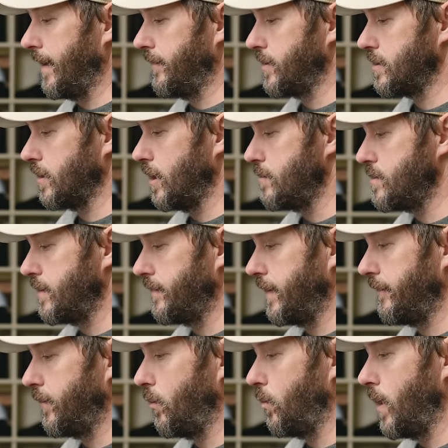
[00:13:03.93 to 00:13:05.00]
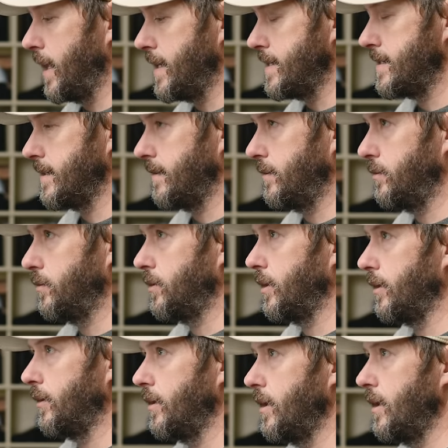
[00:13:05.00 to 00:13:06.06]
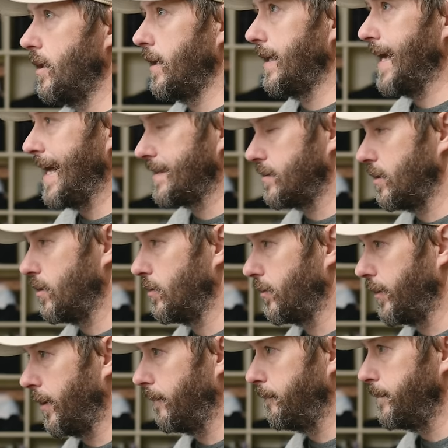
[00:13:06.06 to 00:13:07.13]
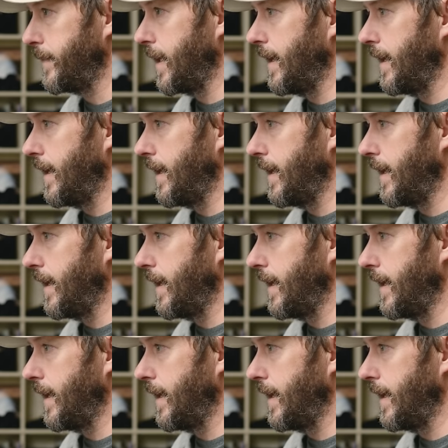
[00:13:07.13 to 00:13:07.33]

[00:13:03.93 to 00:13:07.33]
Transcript: And there's loads of different ways that you can catalog them.